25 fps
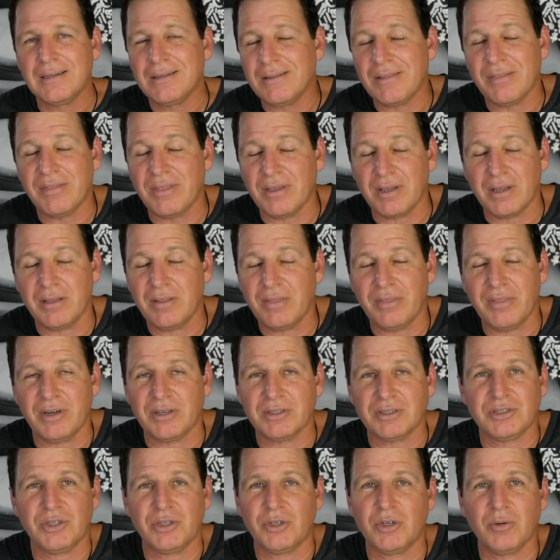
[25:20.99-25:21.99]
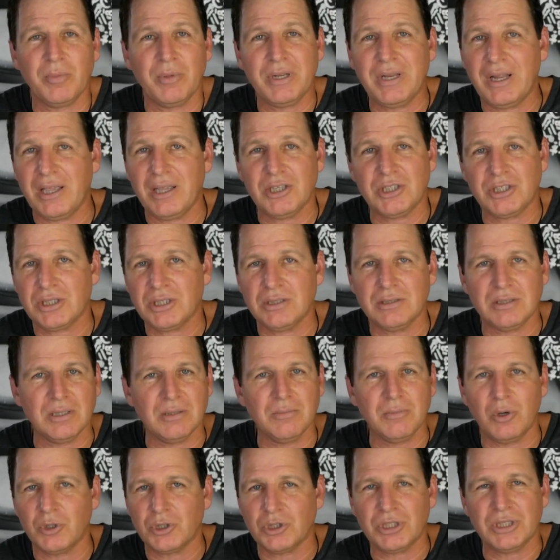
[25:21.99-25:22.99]
their termination,
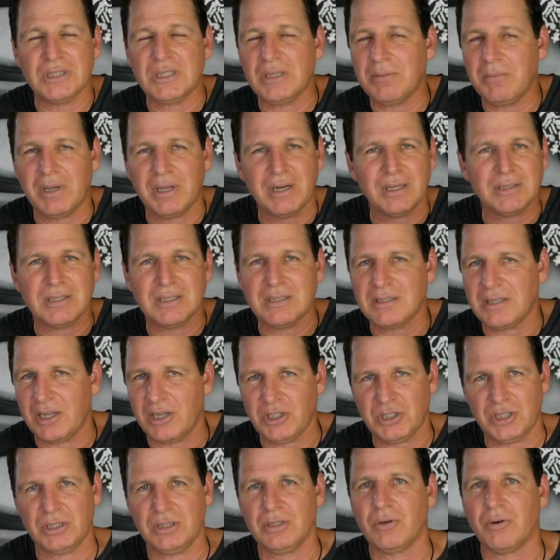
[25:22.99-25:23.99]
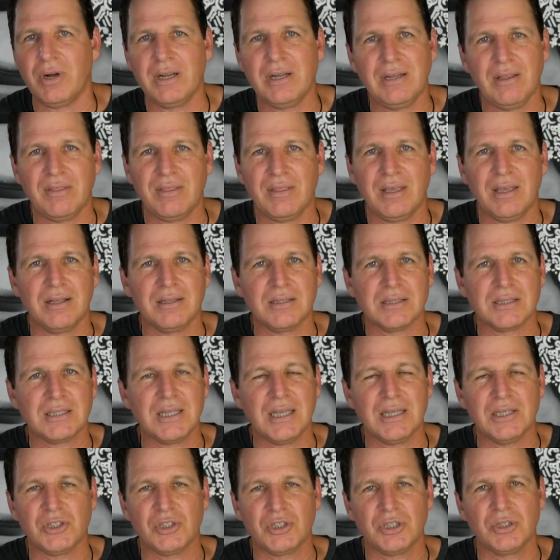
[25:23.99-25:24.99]
demotion, demonetization, or anything else
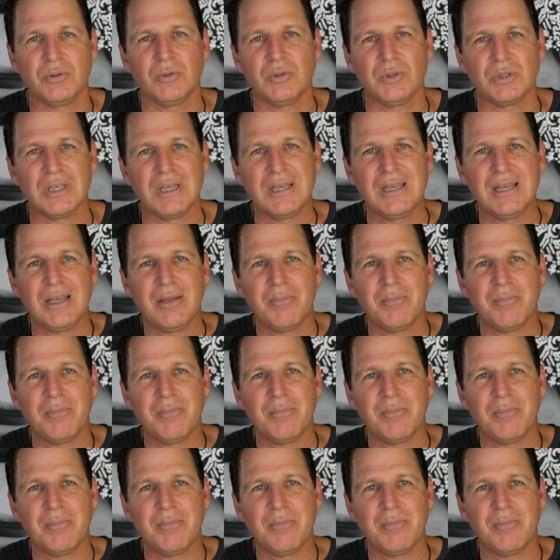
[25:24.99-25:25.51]
they choose,